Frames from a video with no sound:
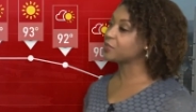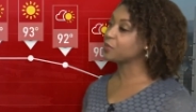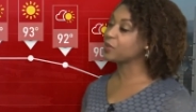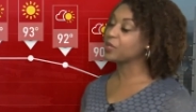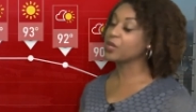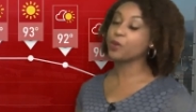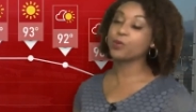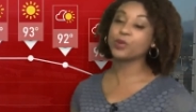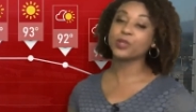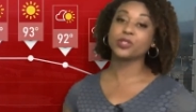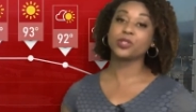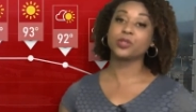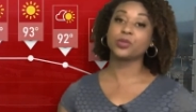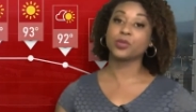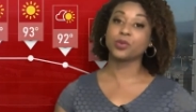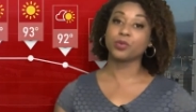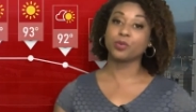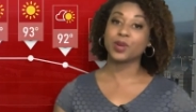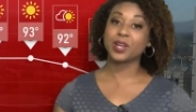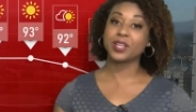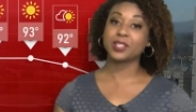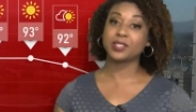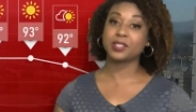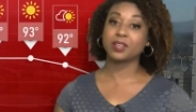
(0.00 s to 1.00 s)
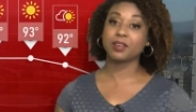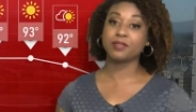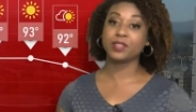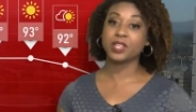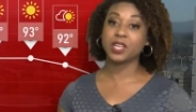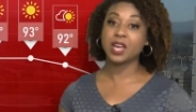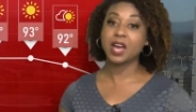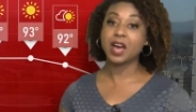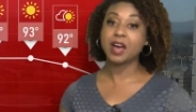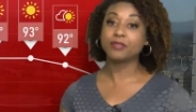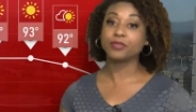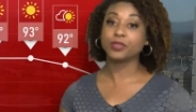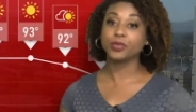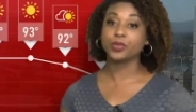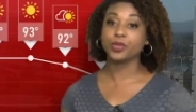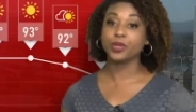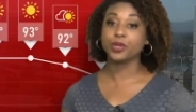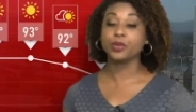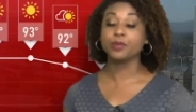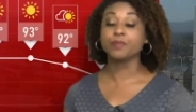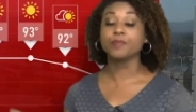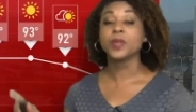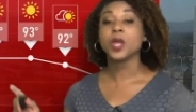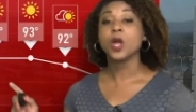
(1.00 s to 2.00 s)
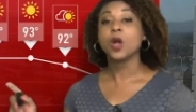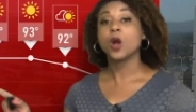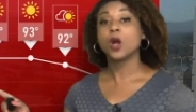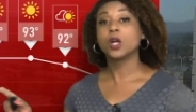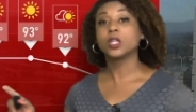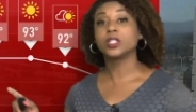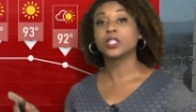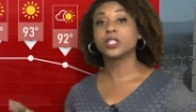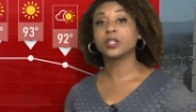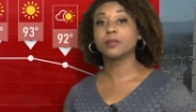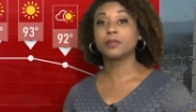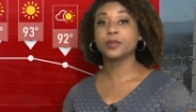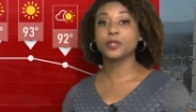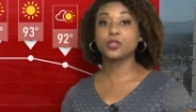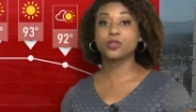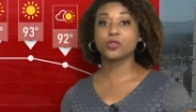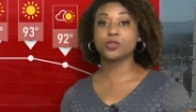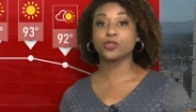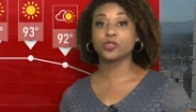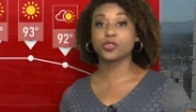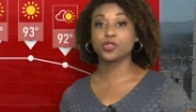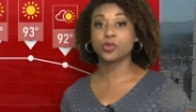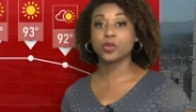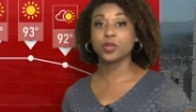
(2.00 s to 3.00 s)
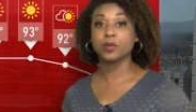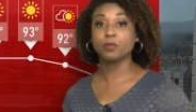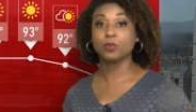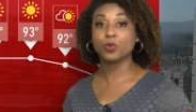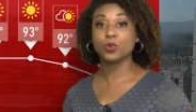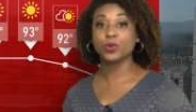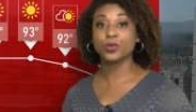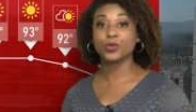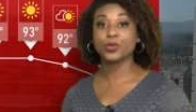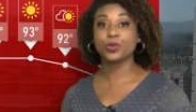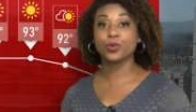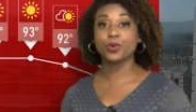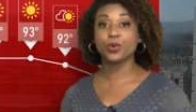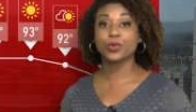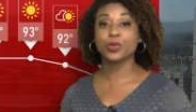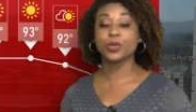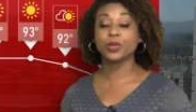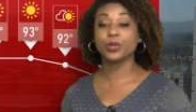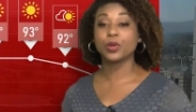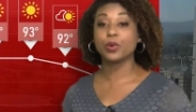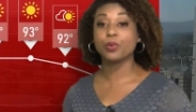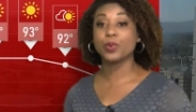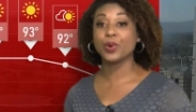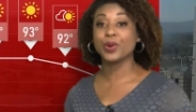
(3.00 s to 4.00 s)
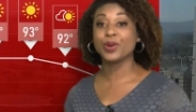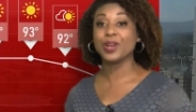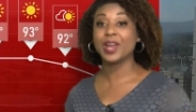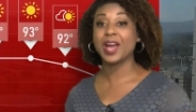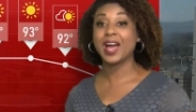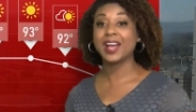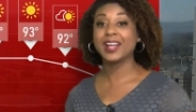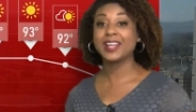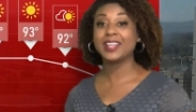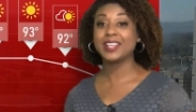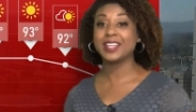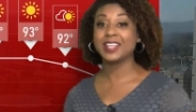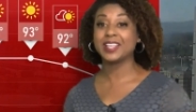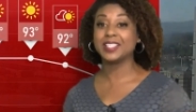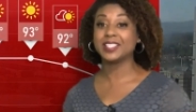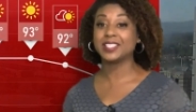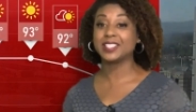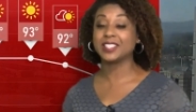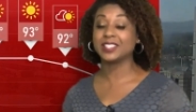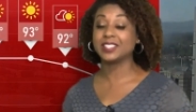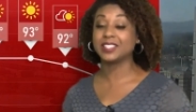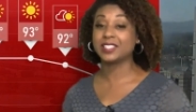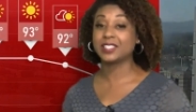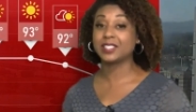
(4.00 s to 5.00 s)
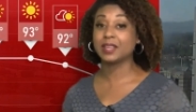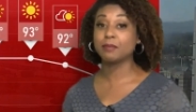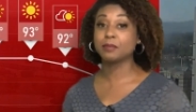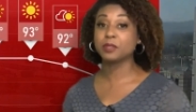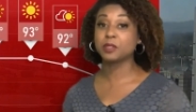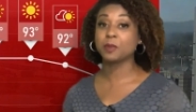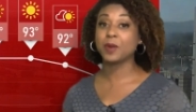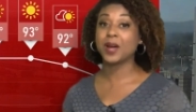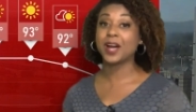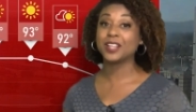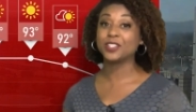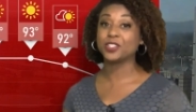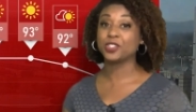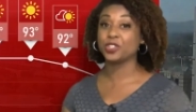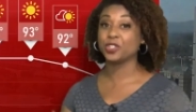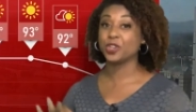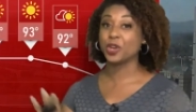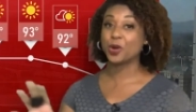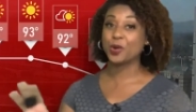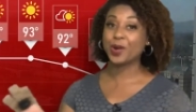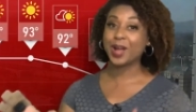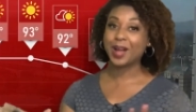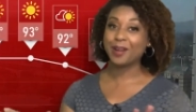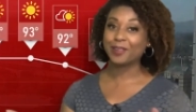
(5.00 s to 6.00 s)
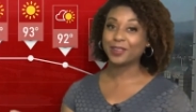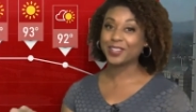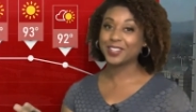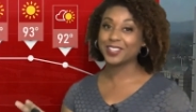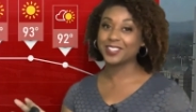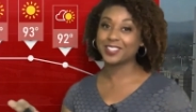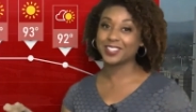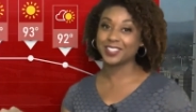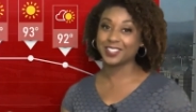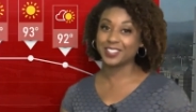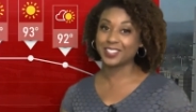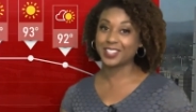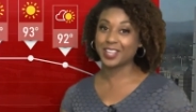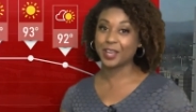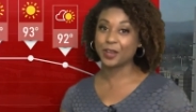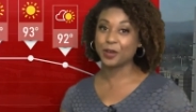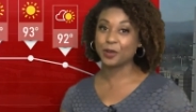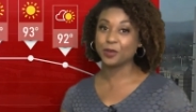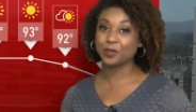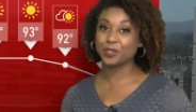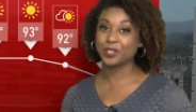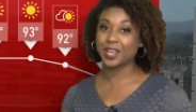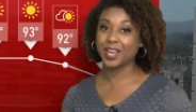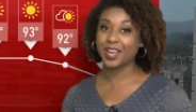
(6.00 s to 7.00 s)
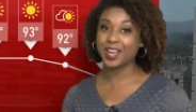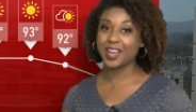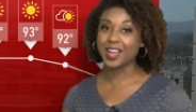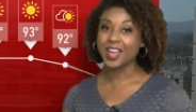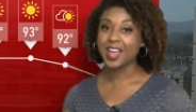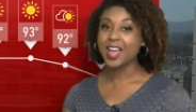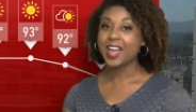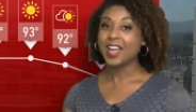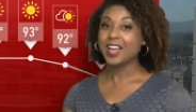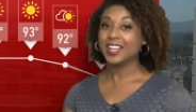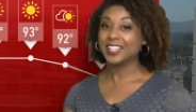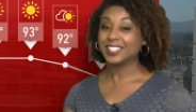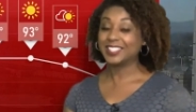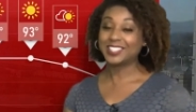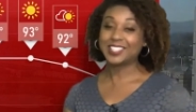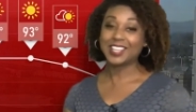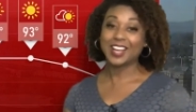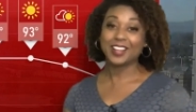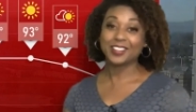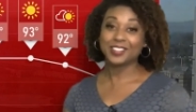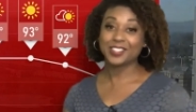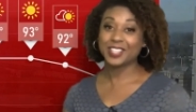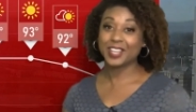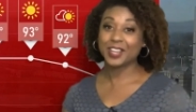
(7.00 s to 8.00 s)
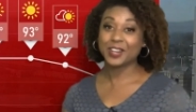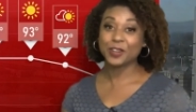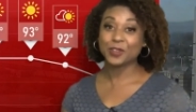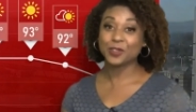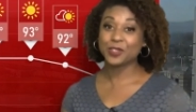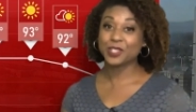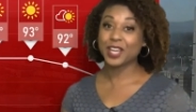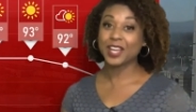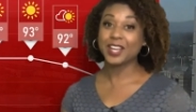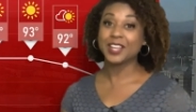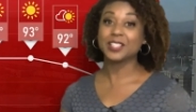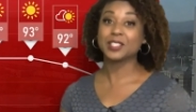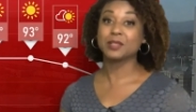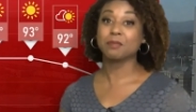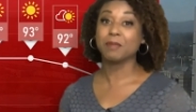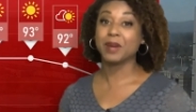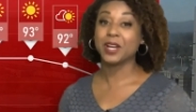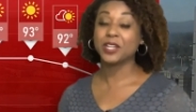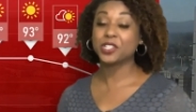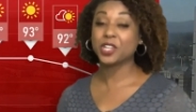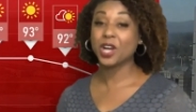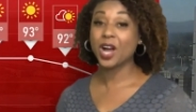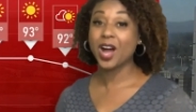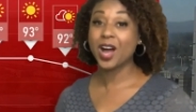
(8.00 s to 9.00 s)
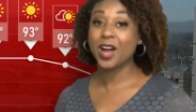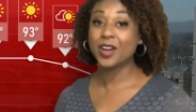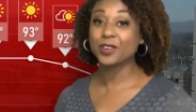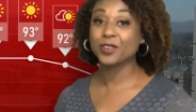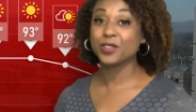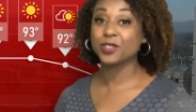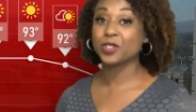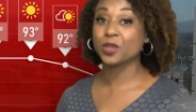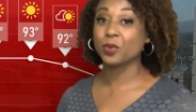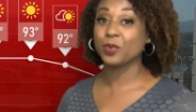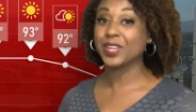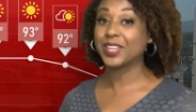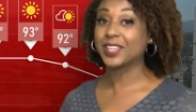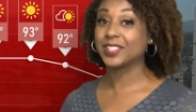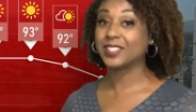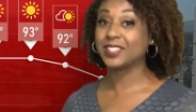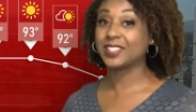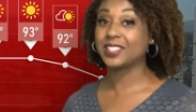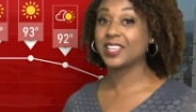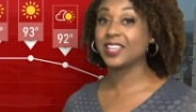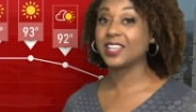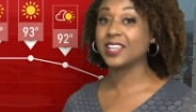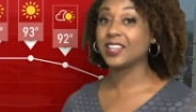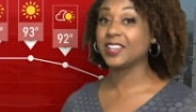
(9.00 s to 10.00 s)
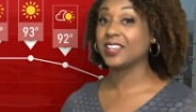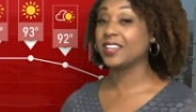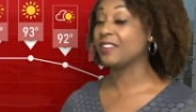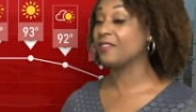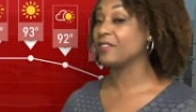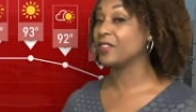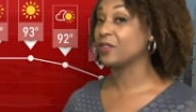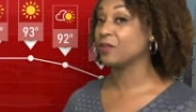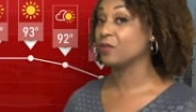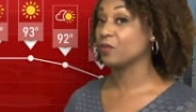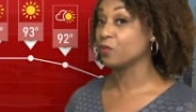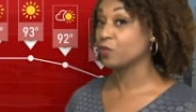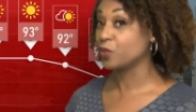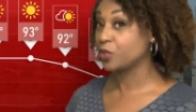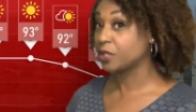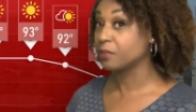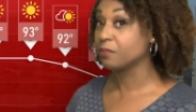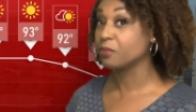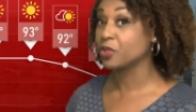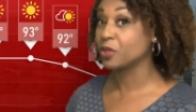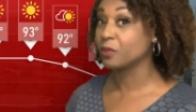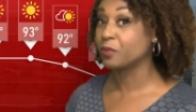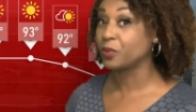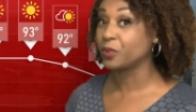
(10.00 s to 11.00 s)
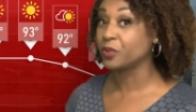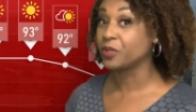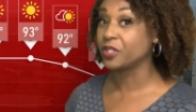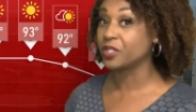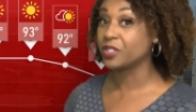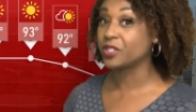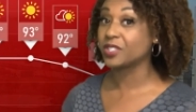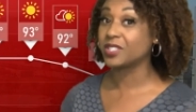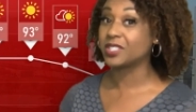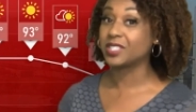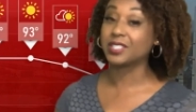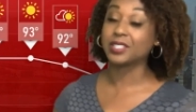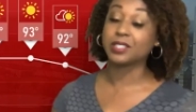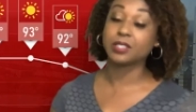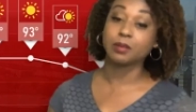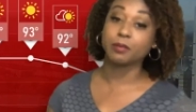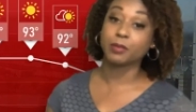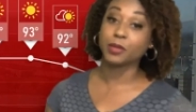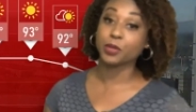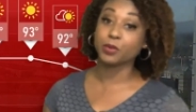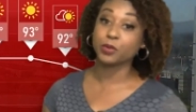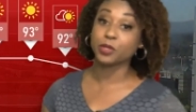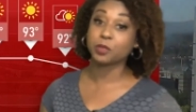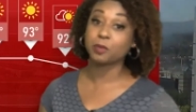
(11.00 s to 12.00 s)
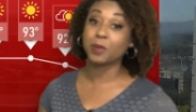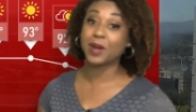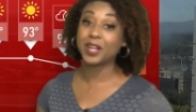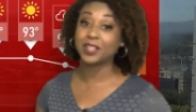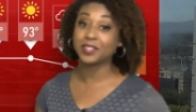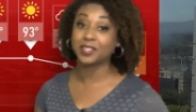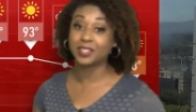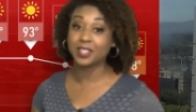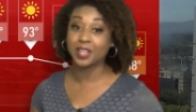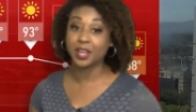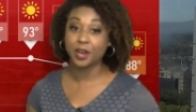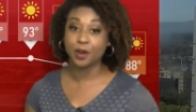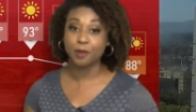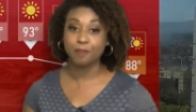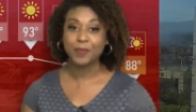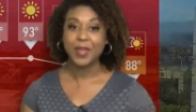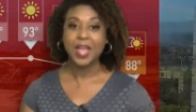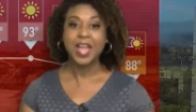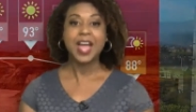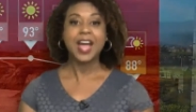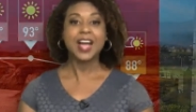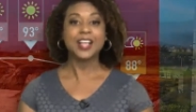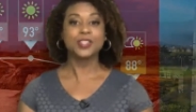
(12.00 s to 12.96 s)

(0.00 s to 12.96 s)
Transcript: as we go into the rest of the afternoon, our temperatures trend more toward the lower nineties. In some spots, you know how it is in San Jose. In South San Jose, it's much hotter, so we could see even some triple digits in some of those spots there.